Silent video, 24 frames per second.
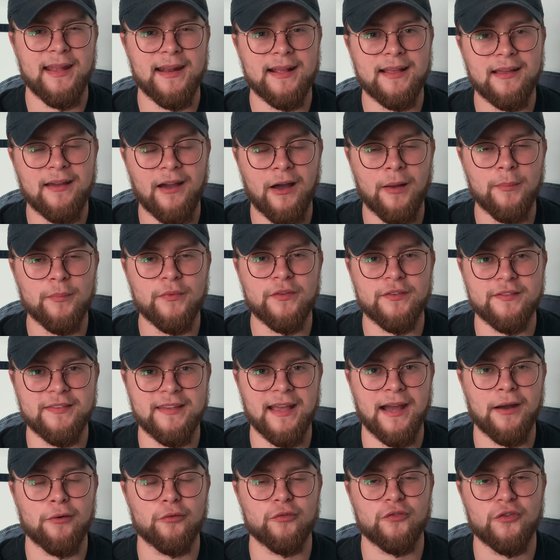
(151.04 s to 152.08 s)
it comes
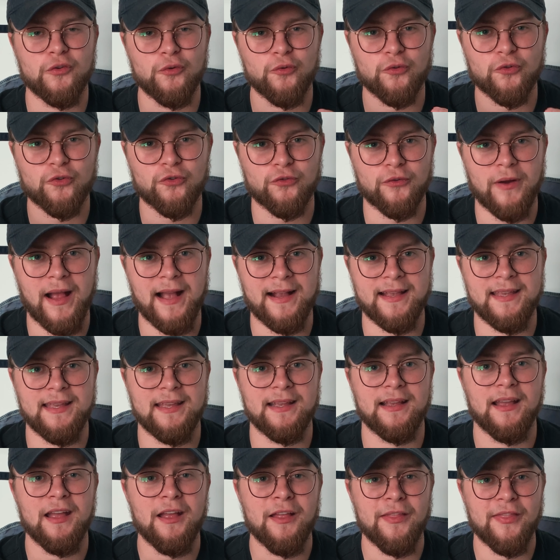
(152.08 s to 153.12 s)
down to
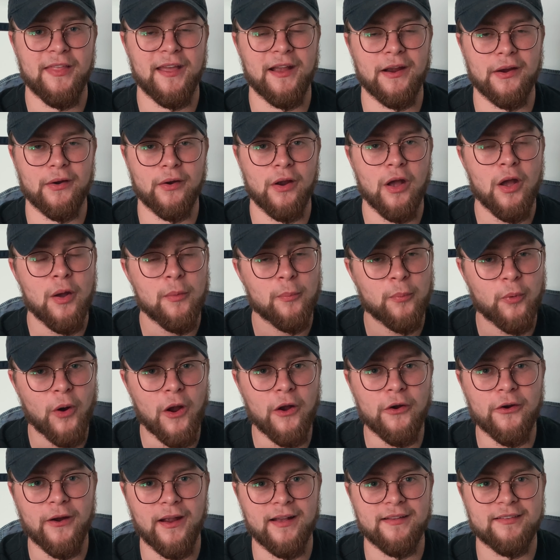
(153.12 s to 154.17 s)
tracking their
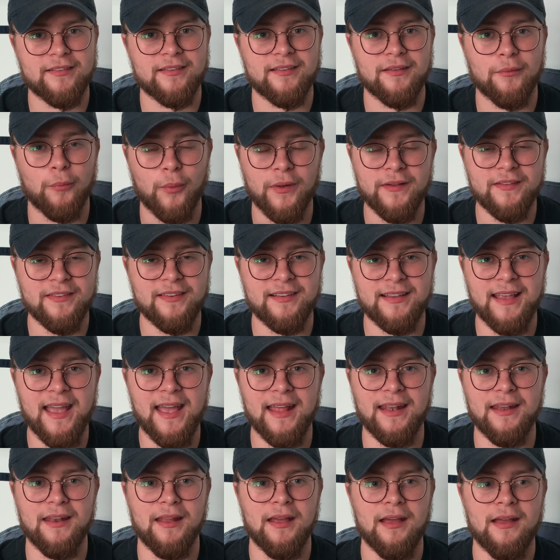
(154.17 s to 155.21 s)
progress. Once
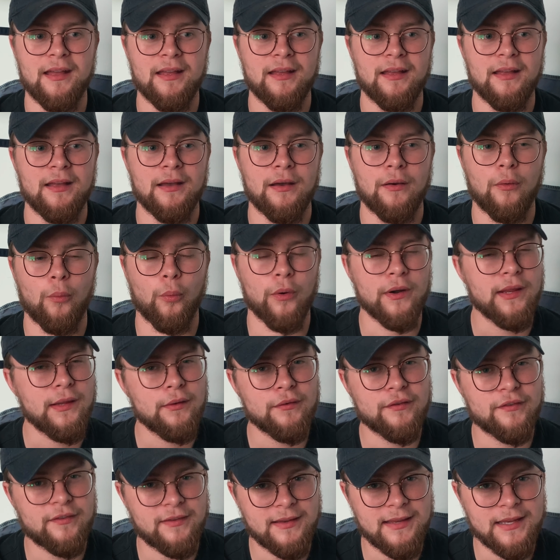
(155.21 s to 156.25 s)
again, what do you
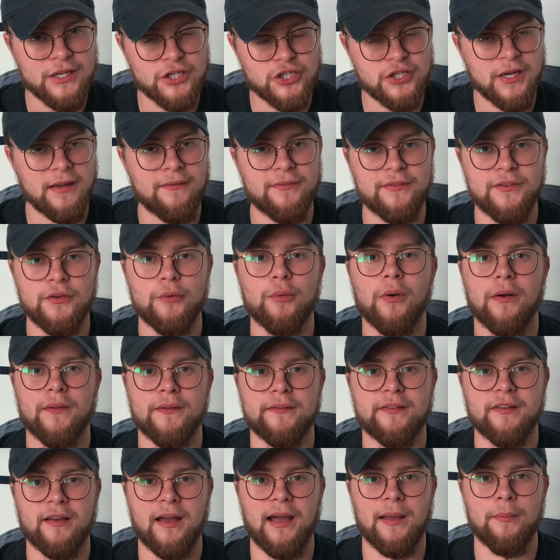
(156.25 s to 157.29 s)
see a chef do all the
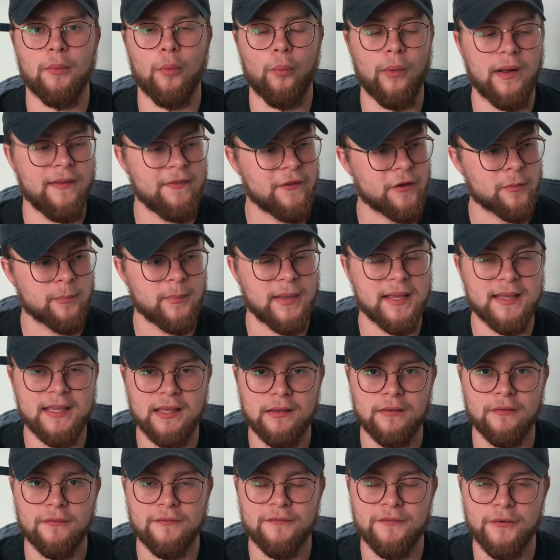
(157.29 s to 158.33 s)
time when they're
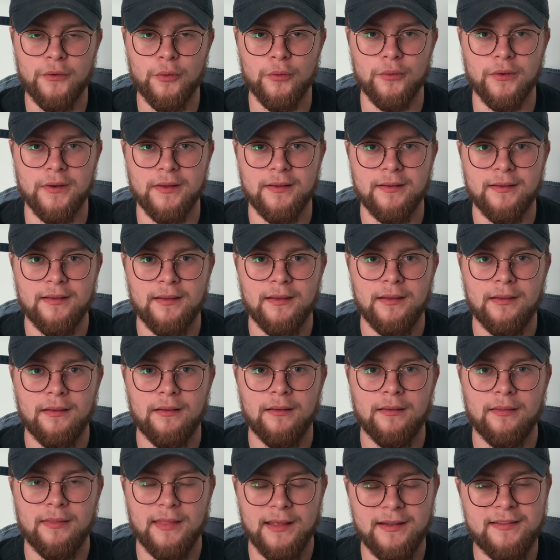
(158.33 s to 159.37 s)
making food?
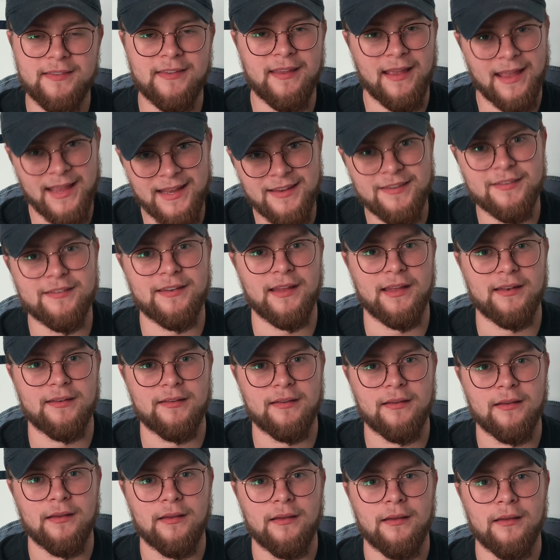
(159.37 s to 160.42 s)
They taste it.
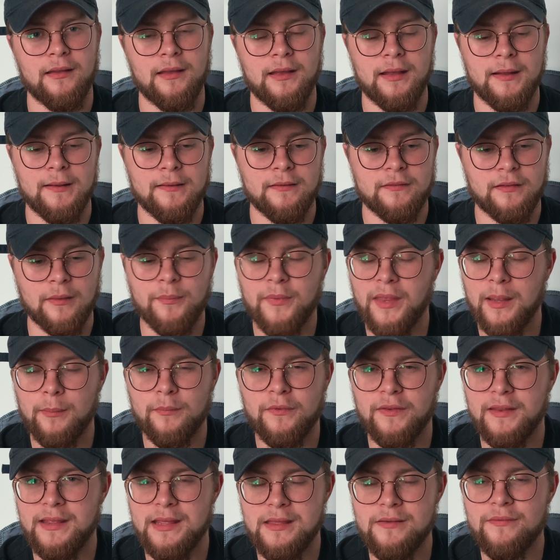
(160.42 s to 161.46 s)

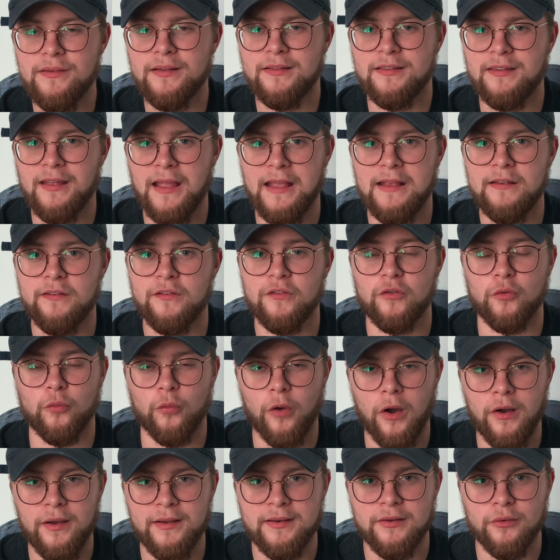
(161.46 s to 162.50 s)
Sometimes they even taste
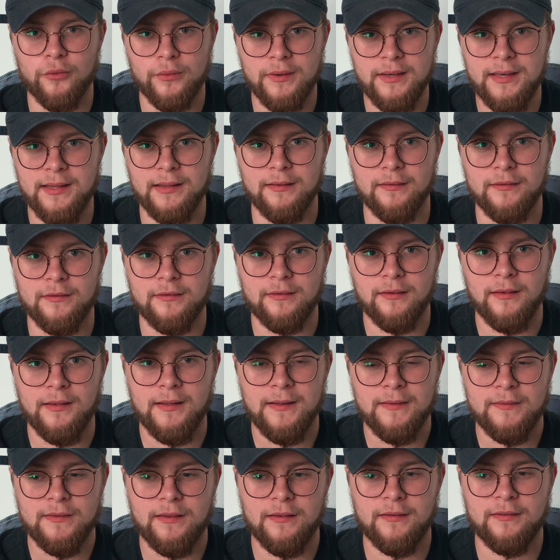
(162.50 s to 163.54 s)
raw ingredients
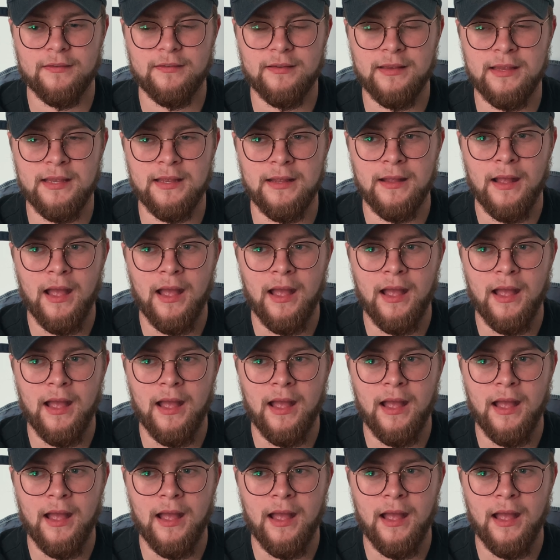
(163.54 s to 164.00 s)
to see